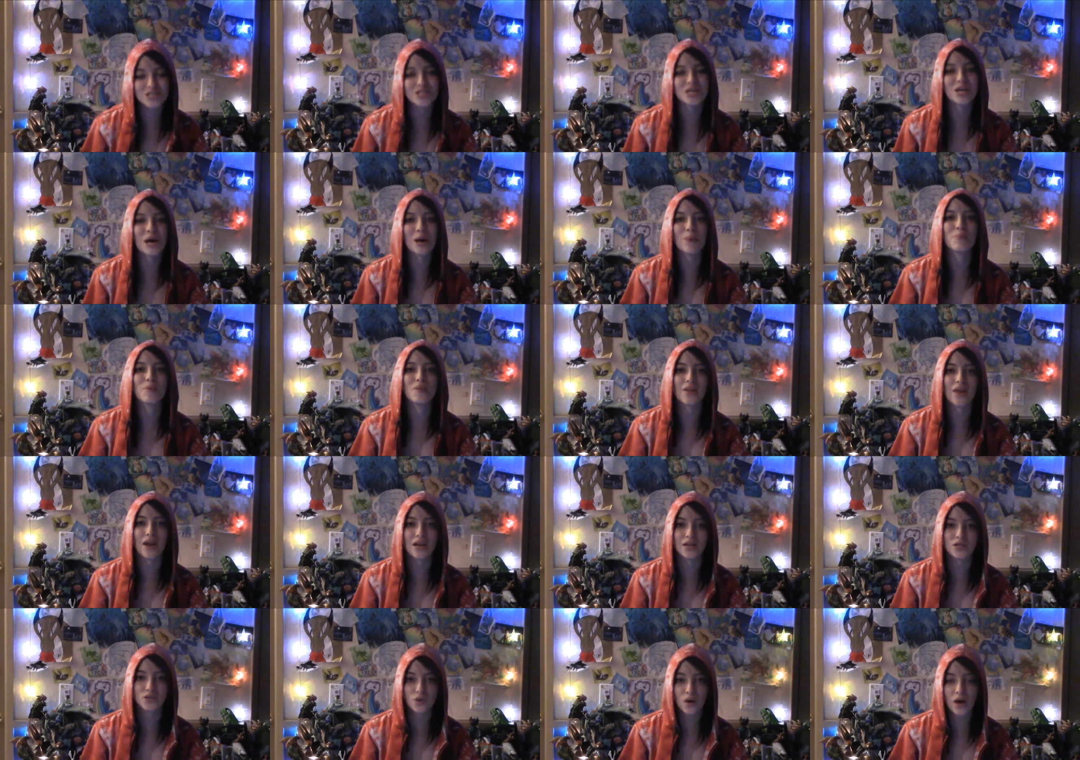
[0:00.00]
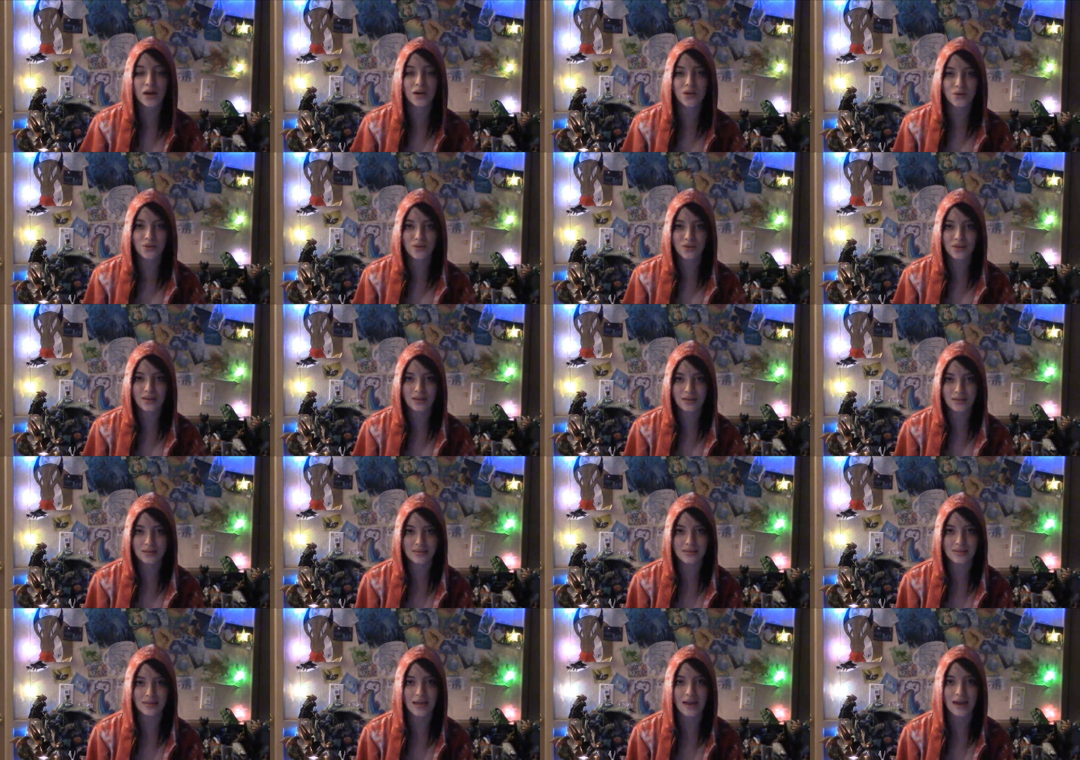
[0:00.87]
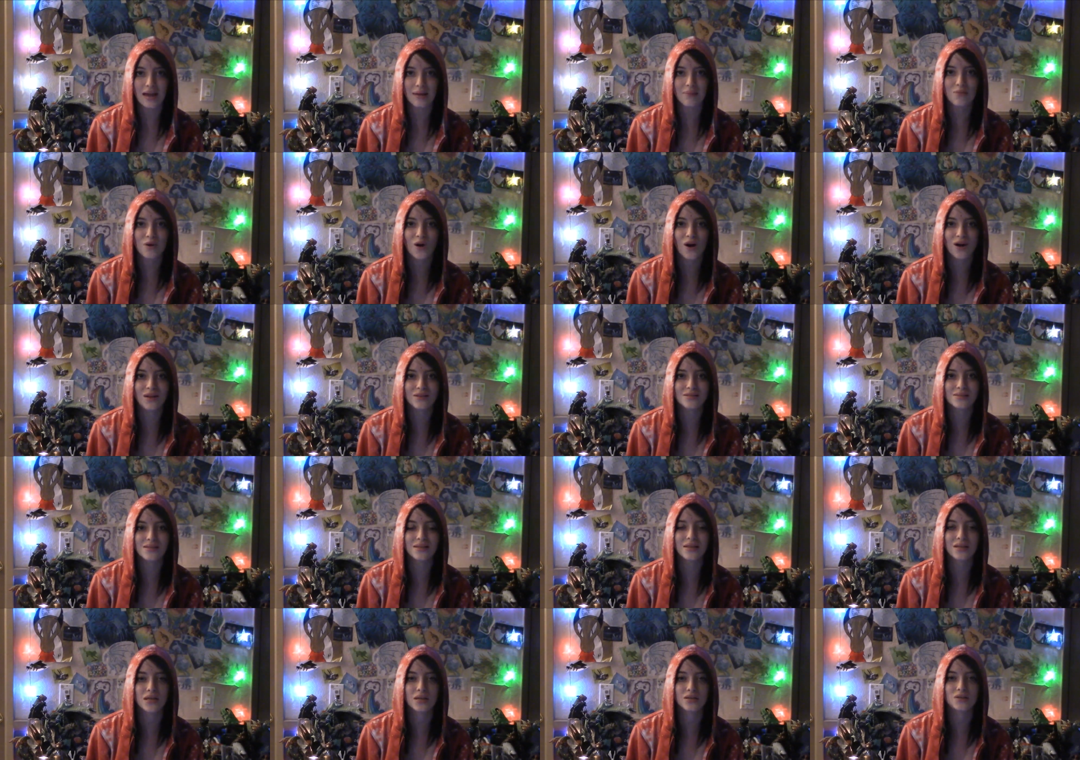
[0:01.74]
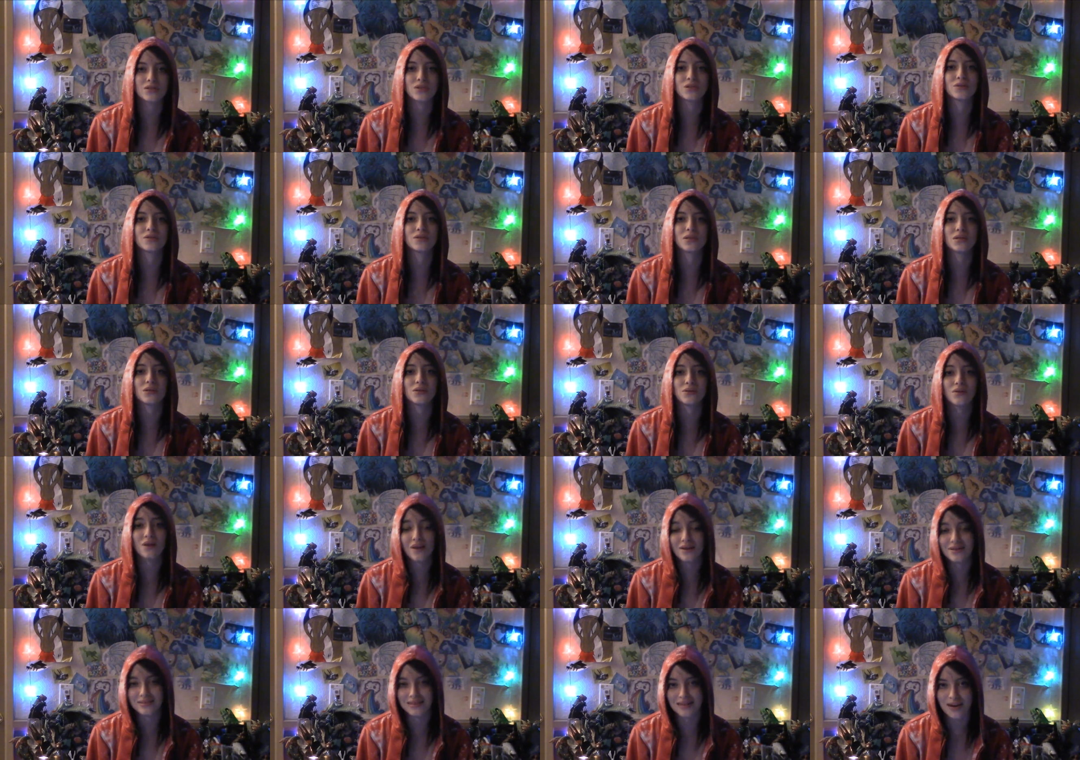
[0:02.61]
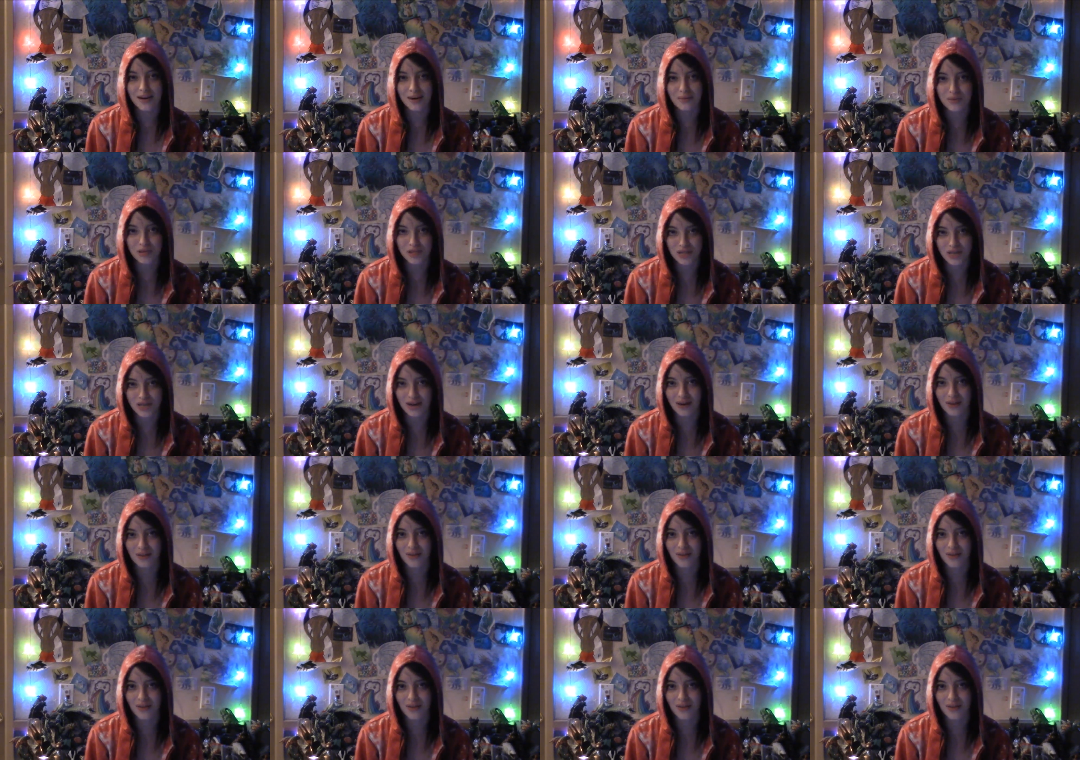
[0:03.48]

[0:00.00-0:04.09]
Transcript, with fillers: it up and that I try new things and that I'm constantly introducing new content on my channel.